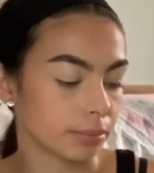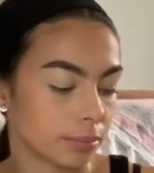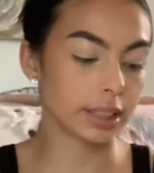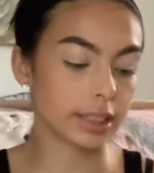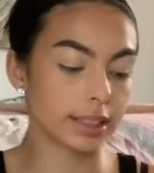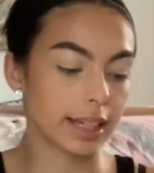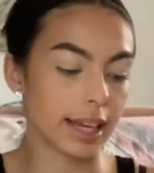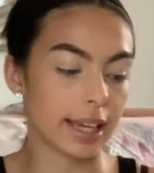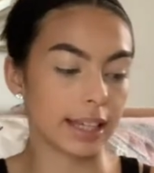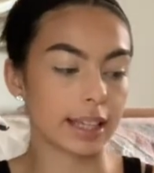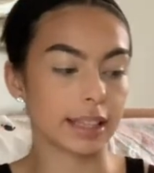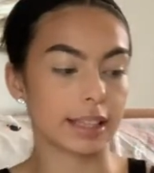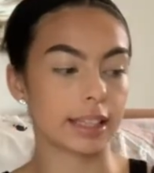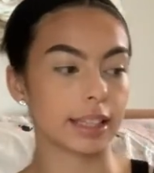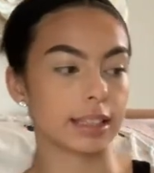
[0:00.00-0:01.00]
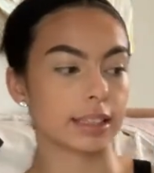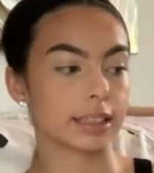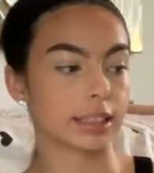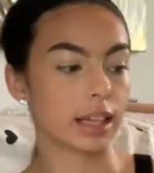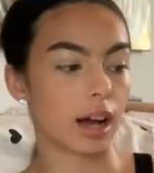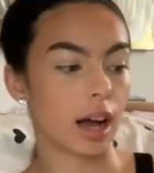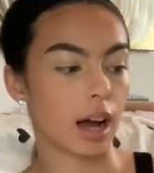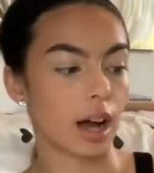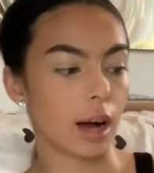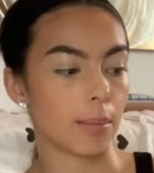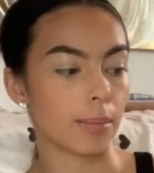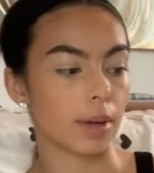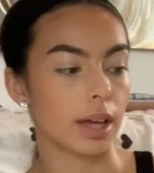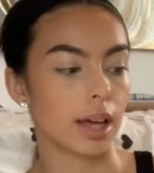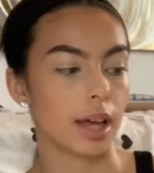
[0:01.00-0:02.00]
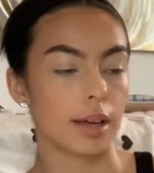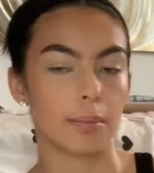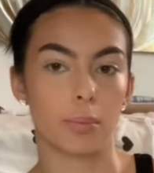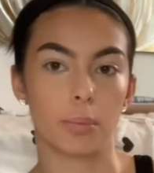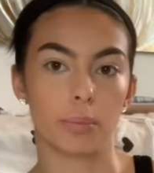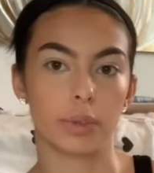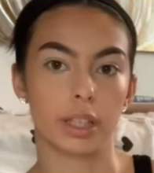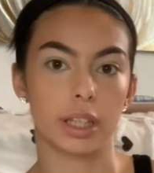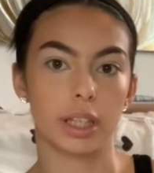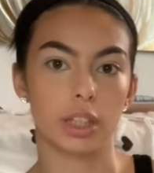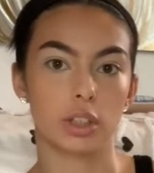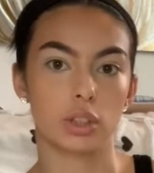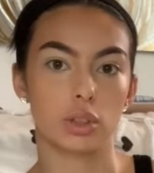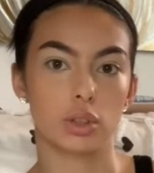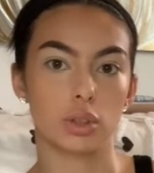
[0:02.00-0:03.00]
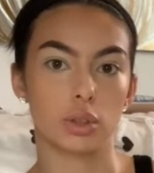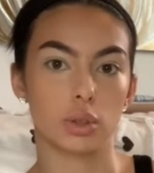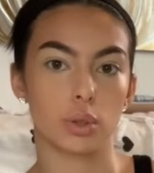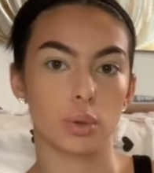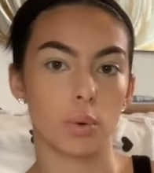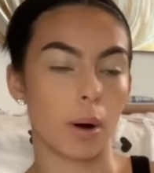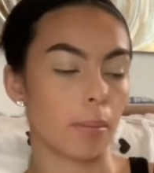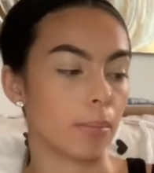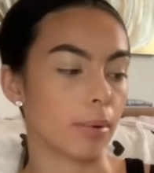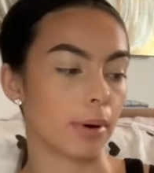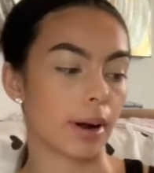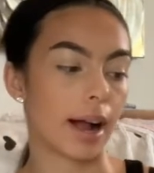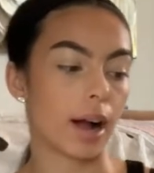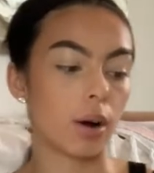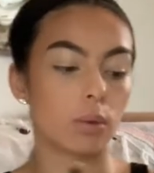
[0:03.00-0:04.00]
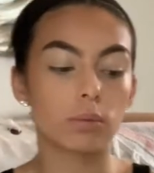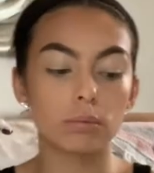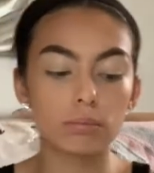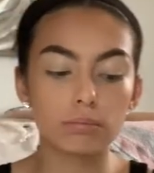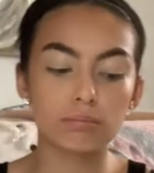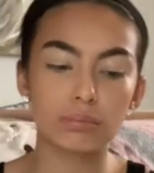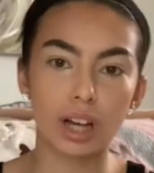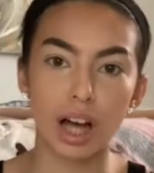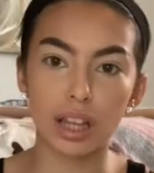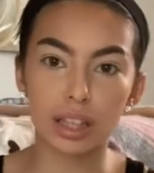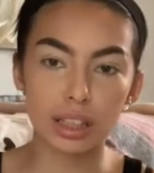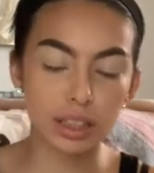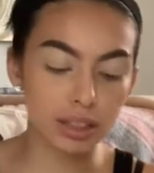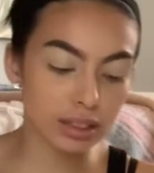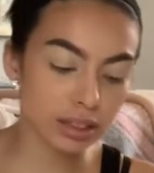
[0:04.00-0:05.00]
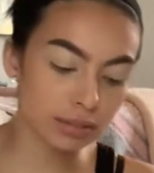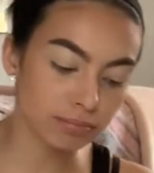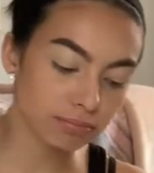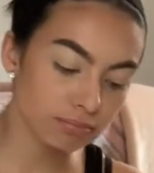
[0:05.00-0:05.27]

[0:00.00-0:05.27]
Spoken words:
To take this these two brown colors,